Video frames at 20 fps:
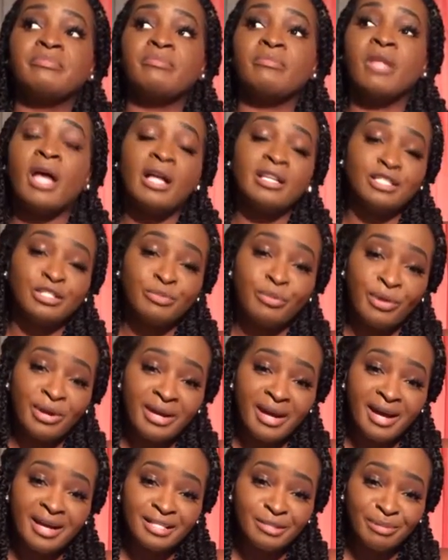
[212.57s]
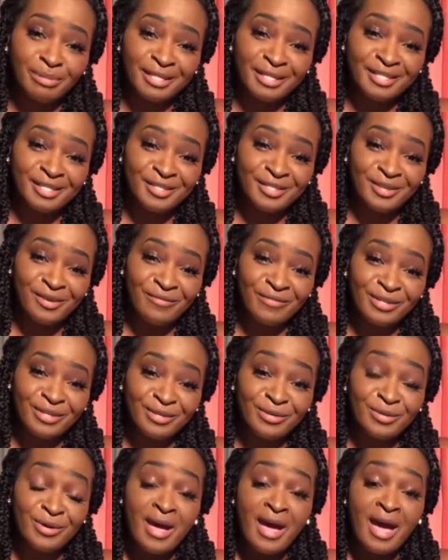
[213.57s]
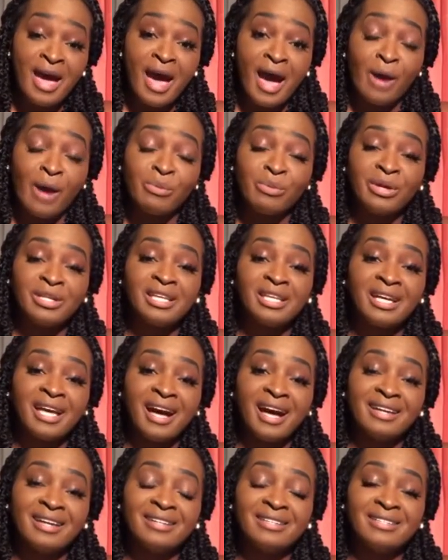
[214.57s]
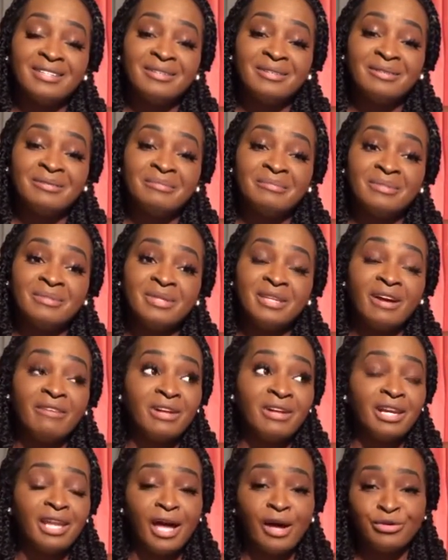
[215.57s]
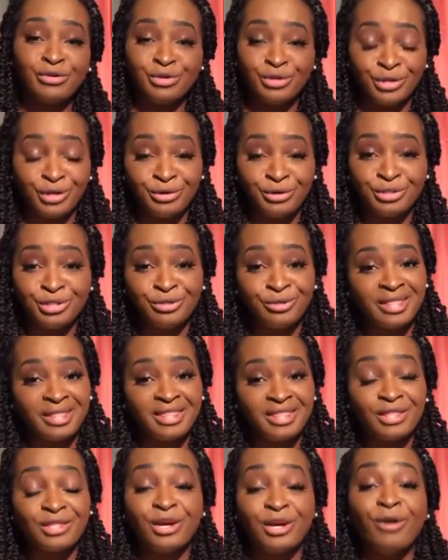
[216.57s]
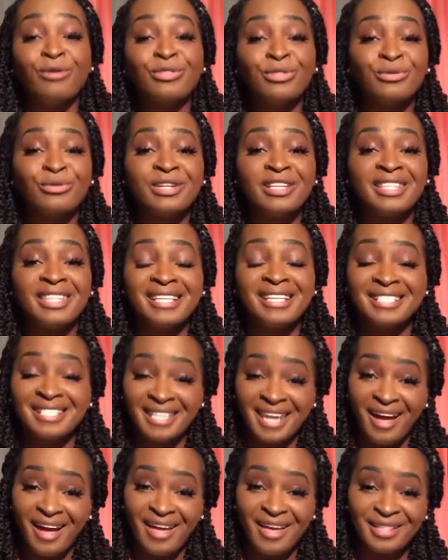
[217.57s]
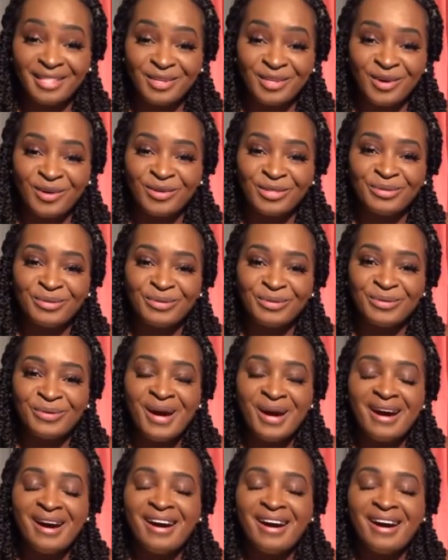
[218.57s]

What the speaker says: I just pray God's blessings over you. I pray that God never allow you to go through the things that I had to go through.